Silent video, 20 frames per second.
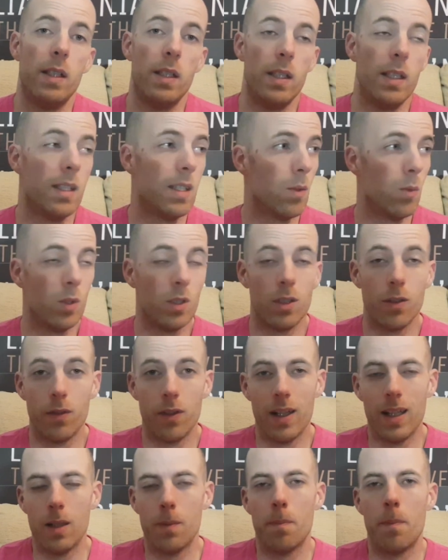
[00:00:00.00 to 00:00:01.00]
is it will
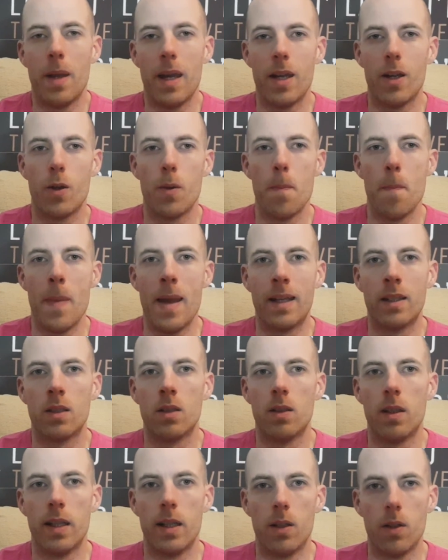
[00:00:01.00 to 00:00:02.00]
develop better
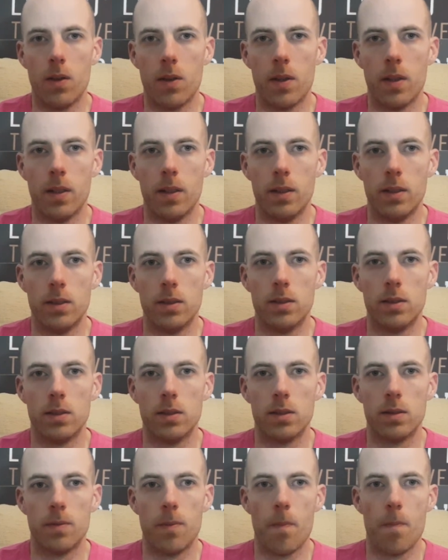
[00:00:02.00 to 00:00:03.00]
mental health.
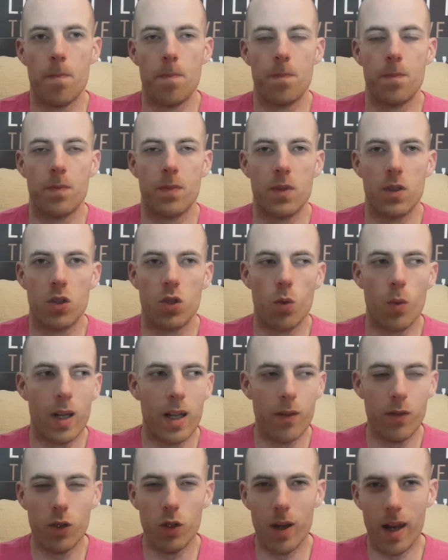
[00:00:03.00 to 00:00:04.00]
So
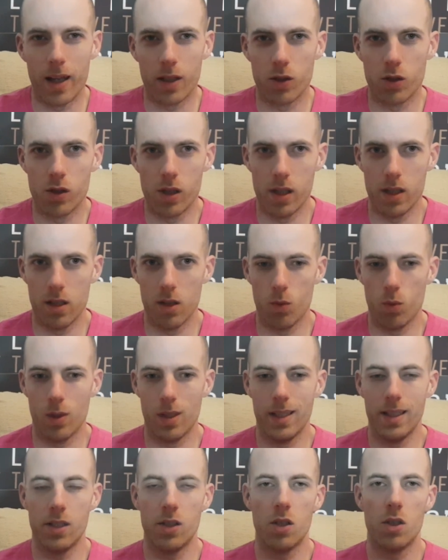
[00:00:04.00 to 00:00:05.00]
whenever you exercise, it
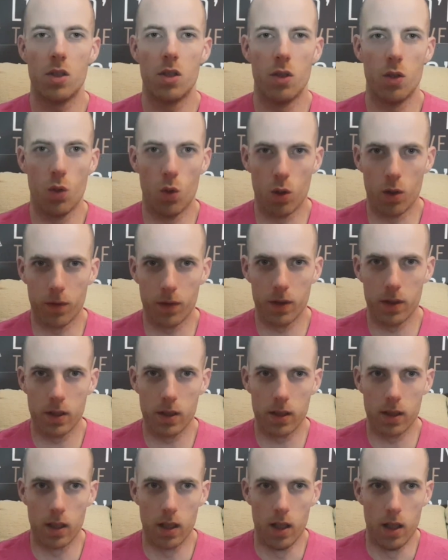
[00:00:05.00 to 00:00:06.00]
releases
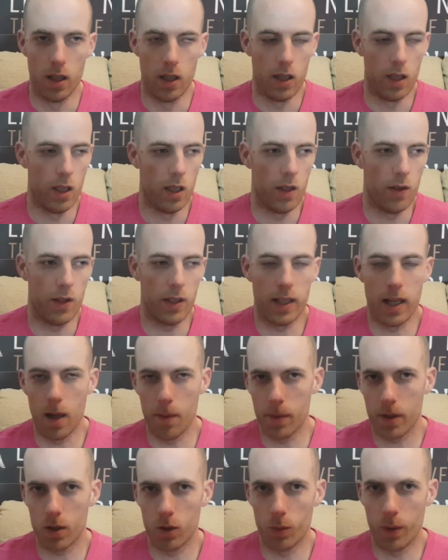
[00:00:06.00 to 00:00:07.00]
endorphins. The
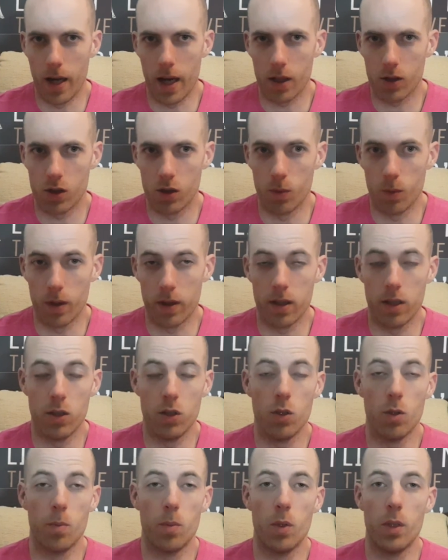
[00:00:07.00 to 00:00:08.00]
chemical reaction within
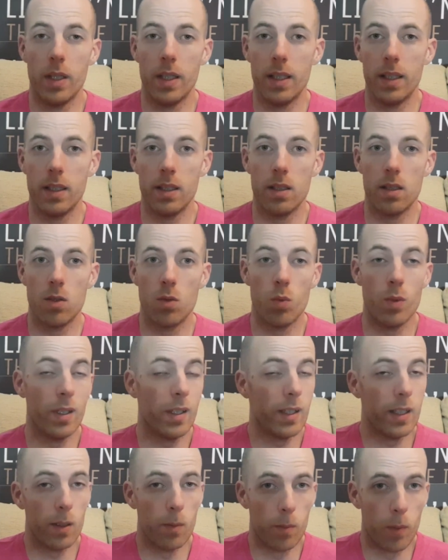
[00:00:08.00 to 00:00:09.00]
your brain is
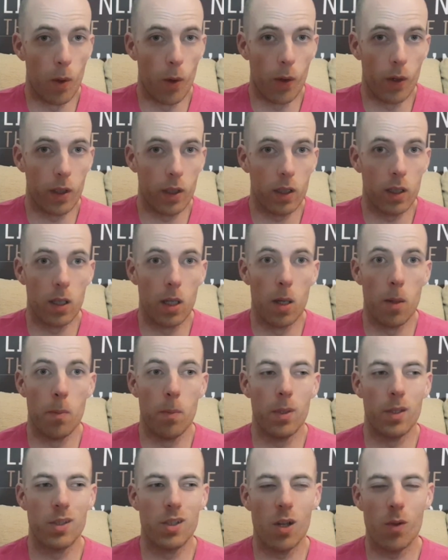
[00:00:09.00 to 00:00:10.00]
really important,
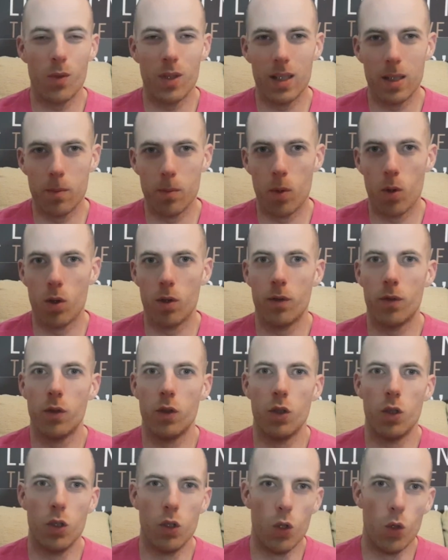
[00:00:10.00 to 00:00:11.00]
but it's not really important for
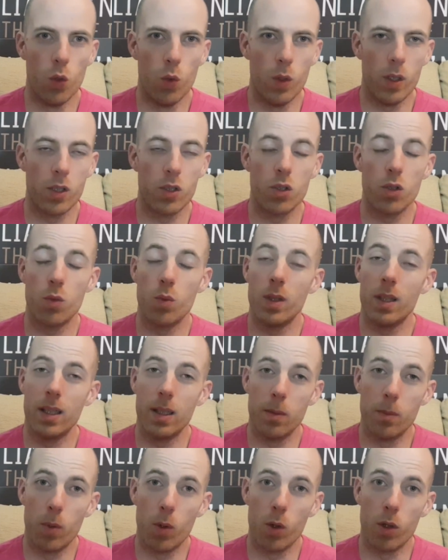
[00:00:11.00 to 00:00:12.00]
you to know. It's just really
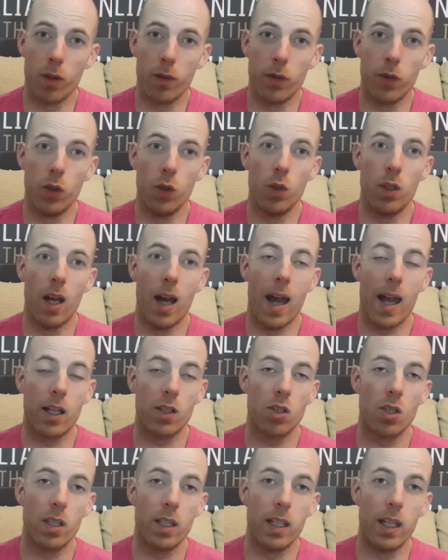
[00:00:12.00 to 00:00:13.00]
important for you to
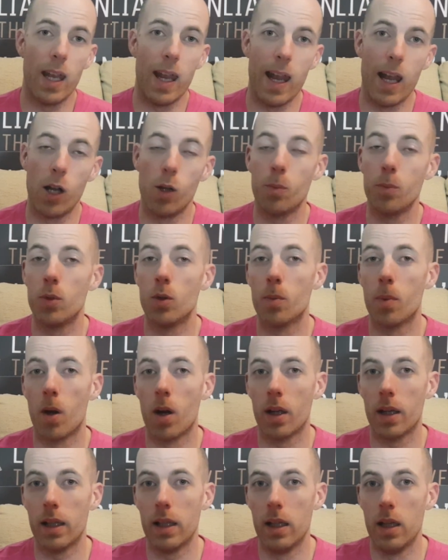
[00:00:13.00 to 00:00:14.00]
actually help your
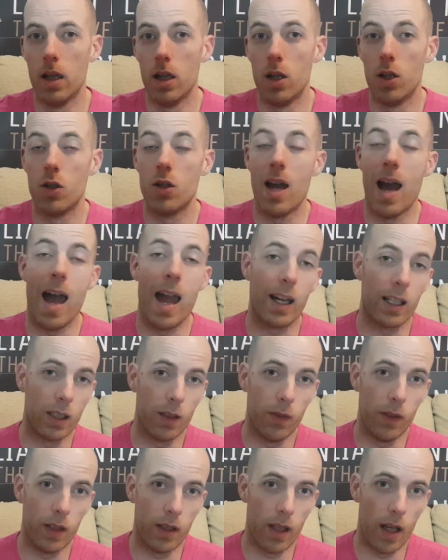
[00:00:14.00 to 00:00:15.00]
body to
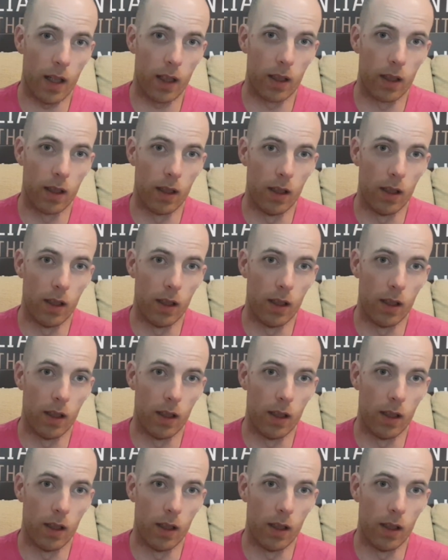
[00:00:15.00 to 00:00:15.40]
activate that.